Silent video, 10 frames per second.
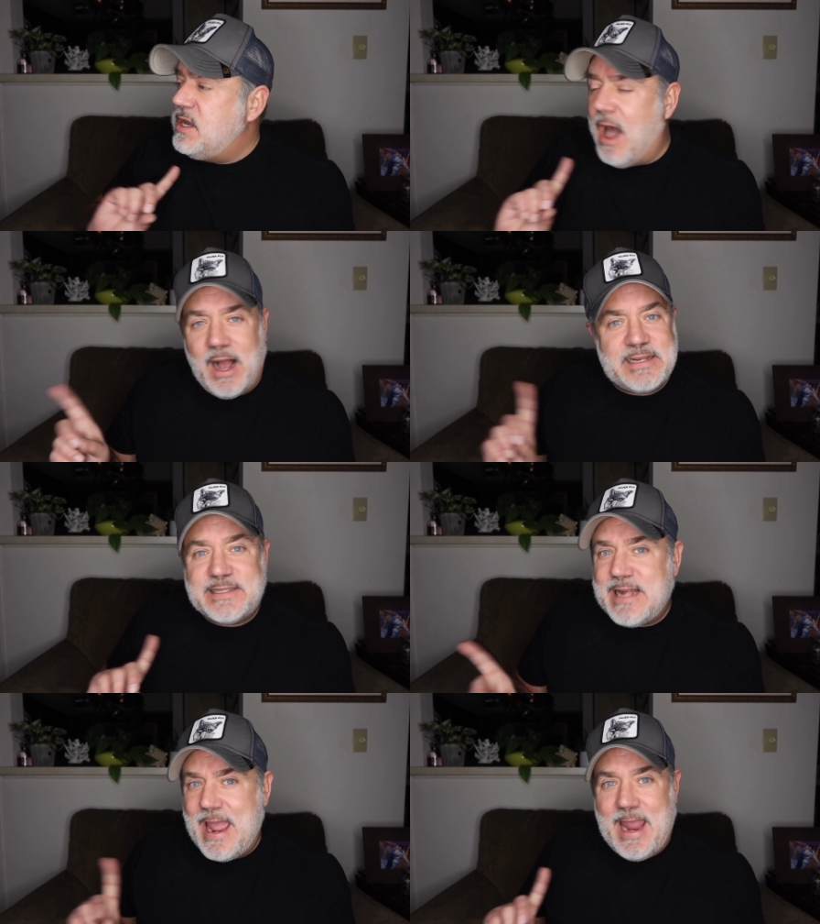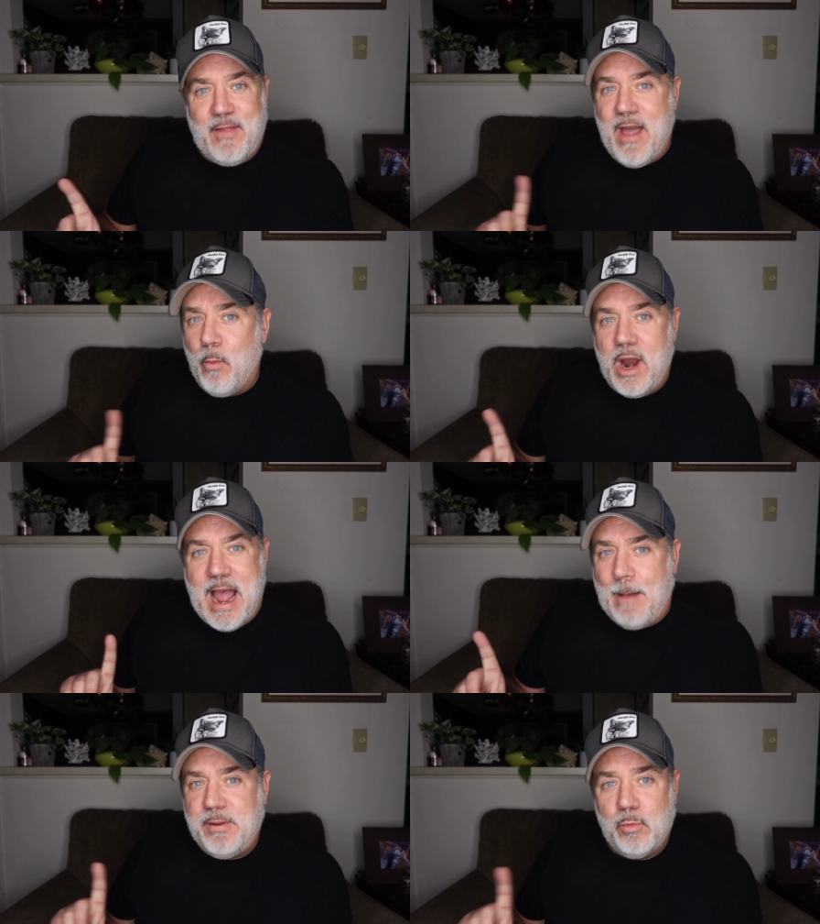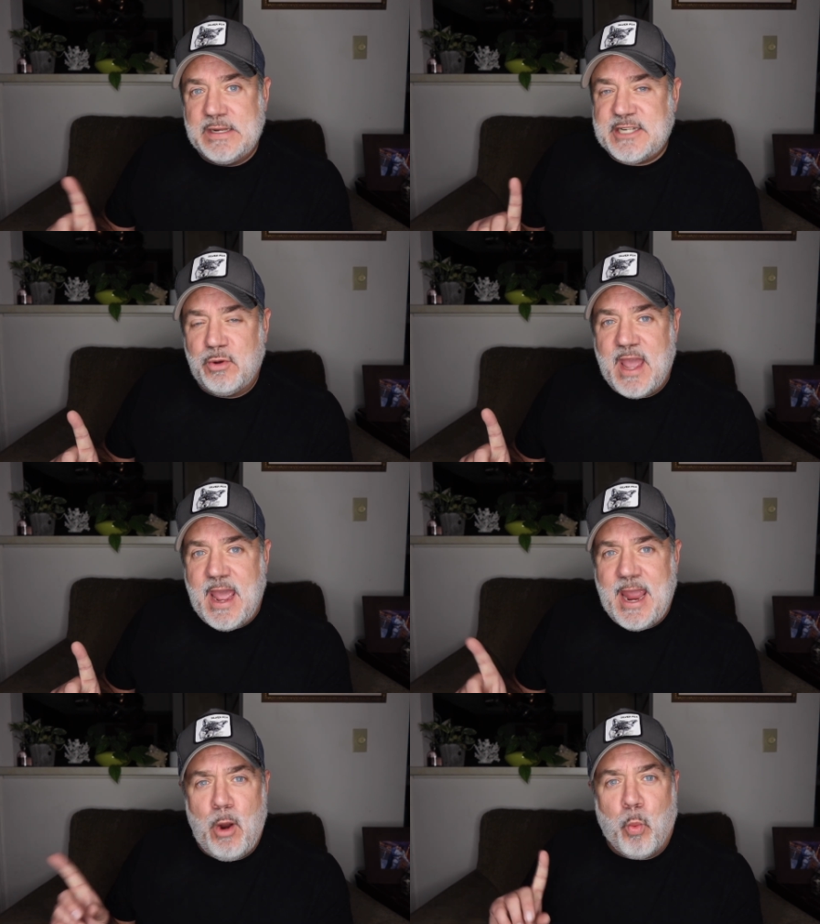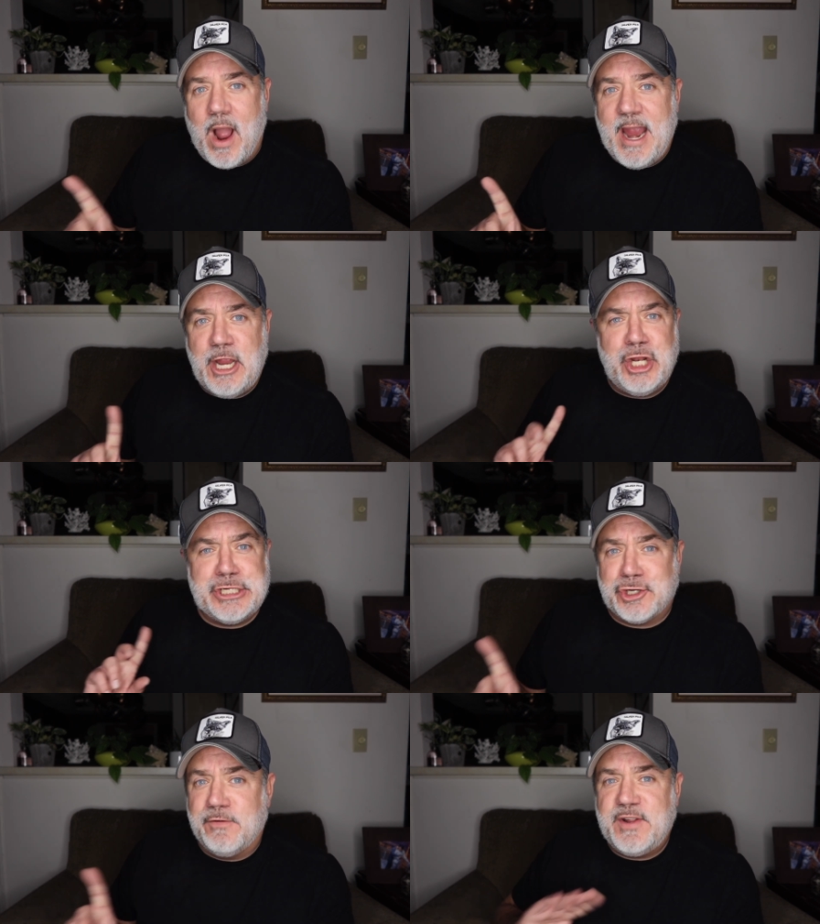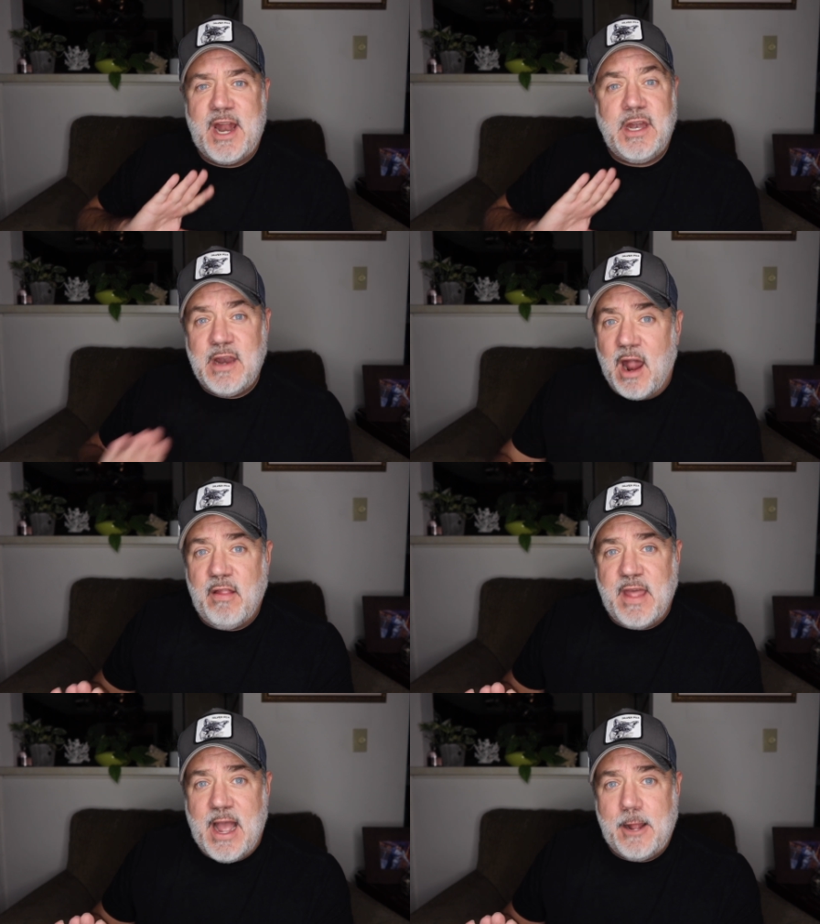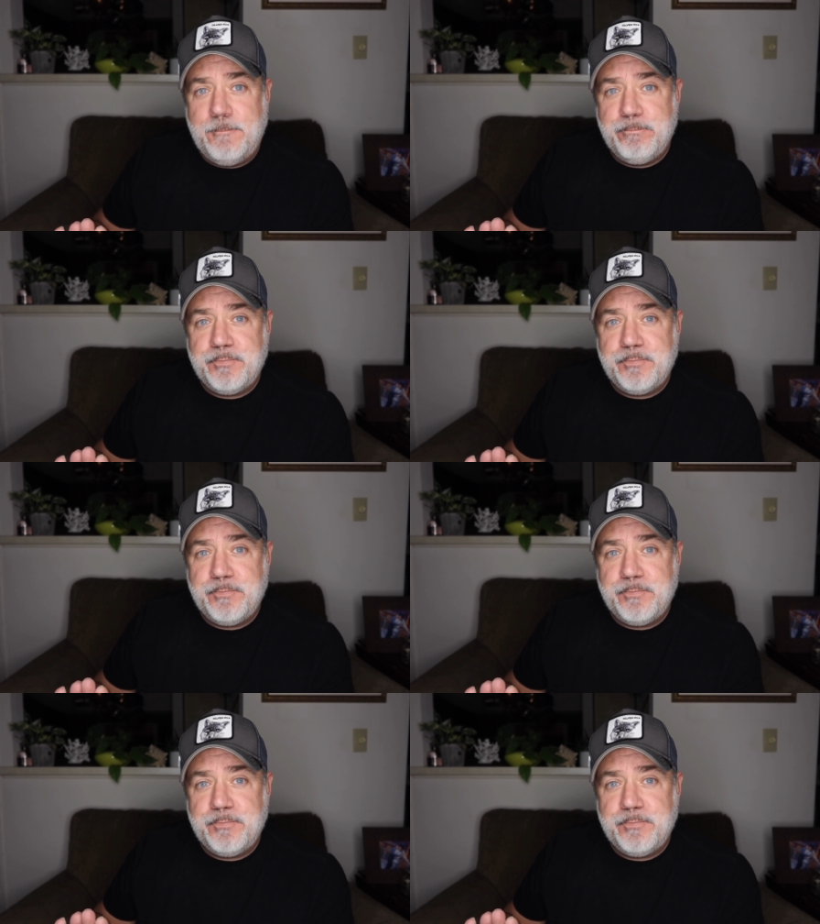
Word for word: not saying that what happened was okay, right? You deserved it, none of that.